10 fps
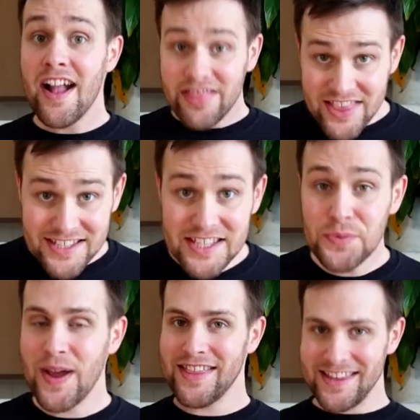This is
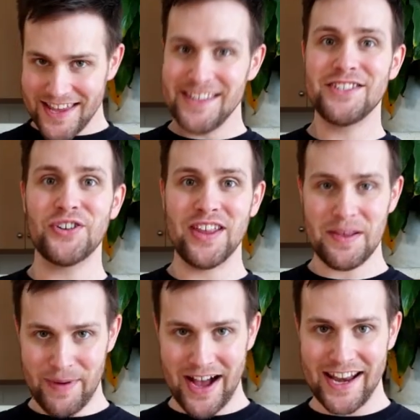where the yeast join the
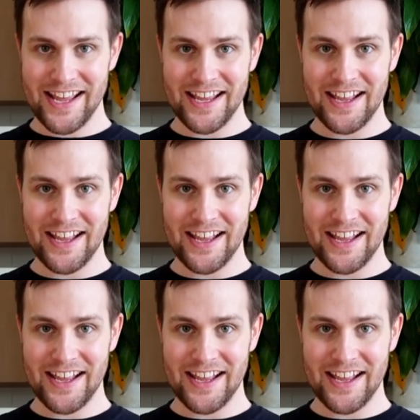party.